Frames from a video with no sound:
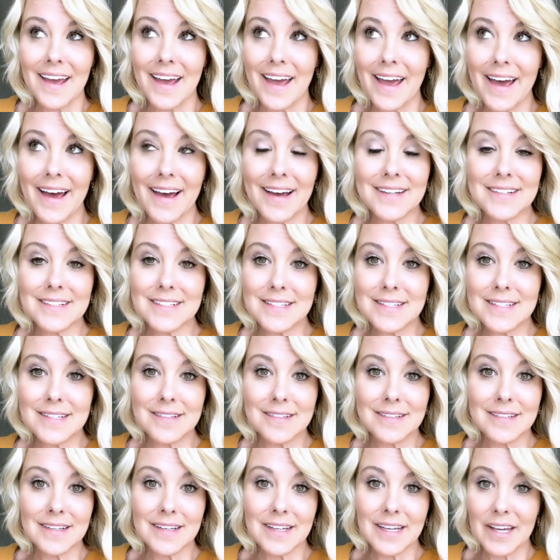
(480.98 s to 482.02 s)
And
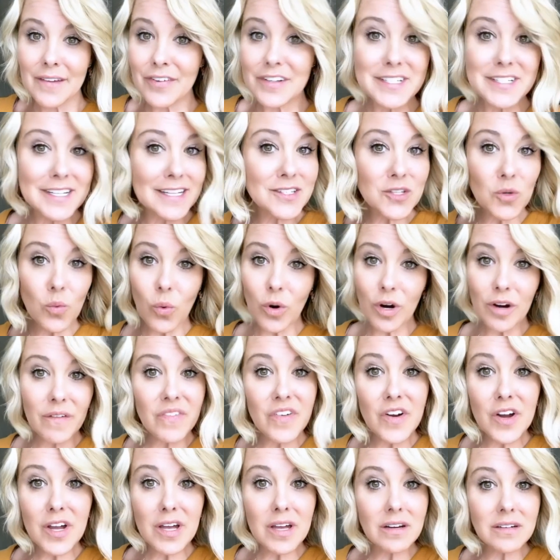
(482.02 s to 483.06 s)
if it doesn't work
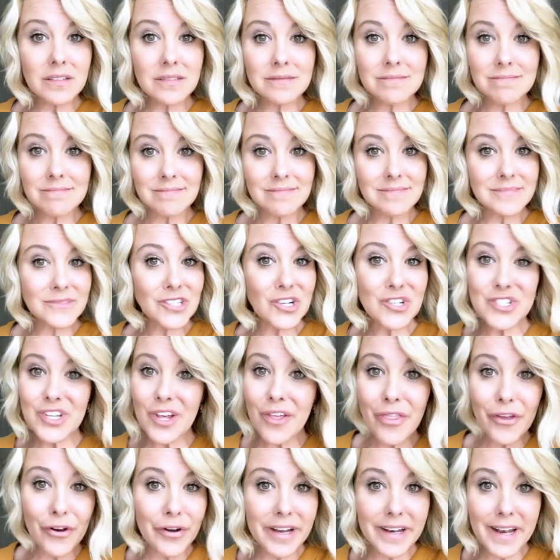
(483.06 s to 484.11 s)
for you, there's a
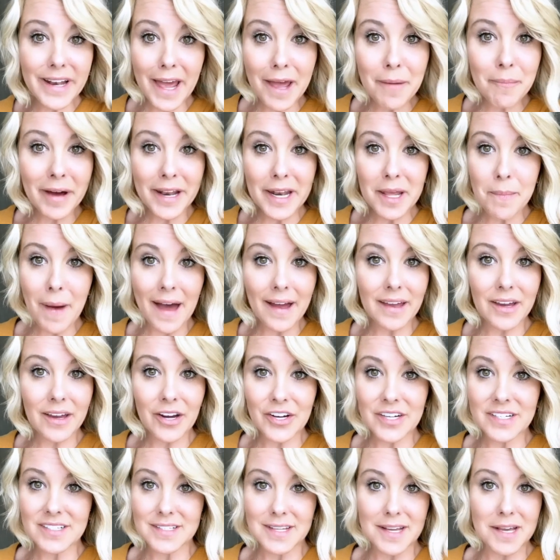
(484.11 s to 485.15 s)
30-day money-back
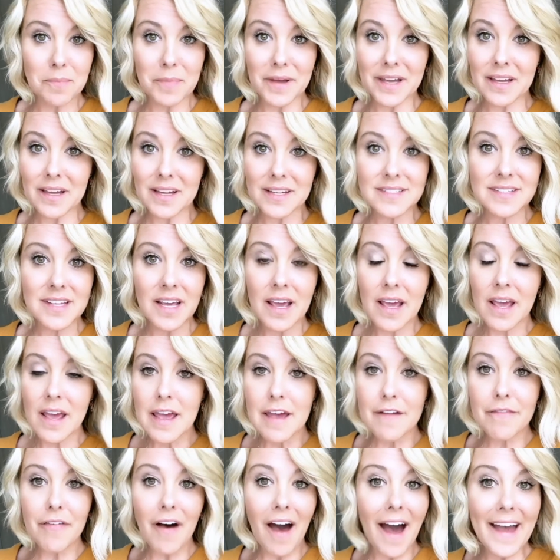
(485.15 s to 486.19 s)
guarantee, because
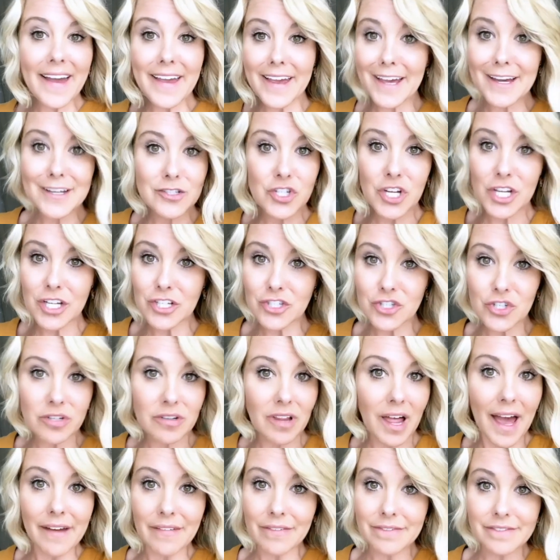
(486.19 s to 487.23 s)
if I can't change your
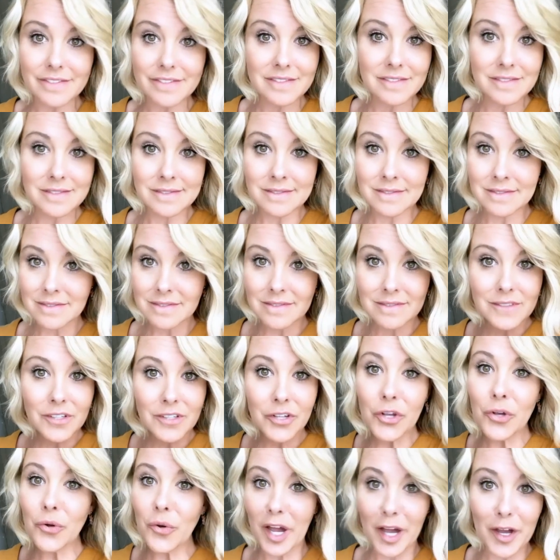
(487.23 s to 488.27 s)
life,
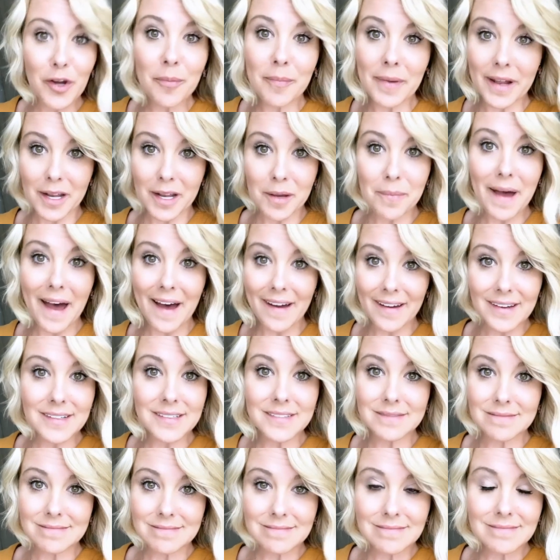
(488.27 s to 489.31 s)
you get your money back.
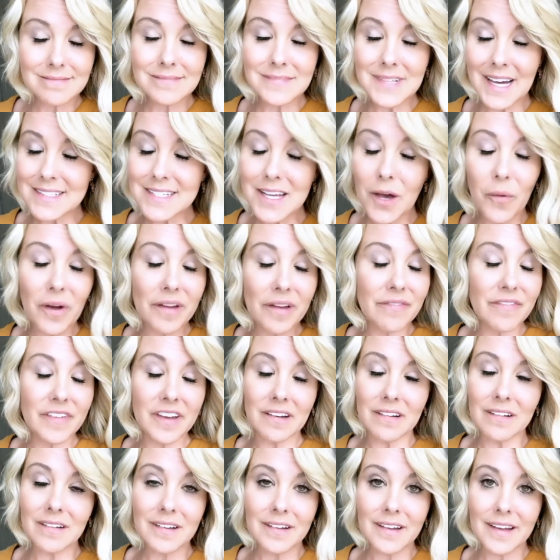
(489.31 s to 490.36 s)
That's how I
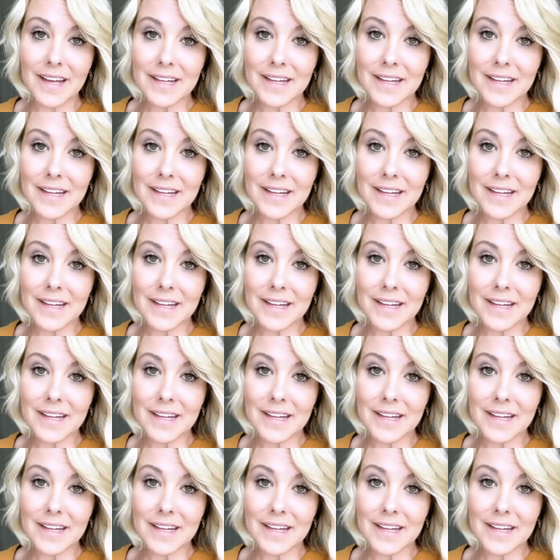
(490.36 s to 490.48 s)
feel.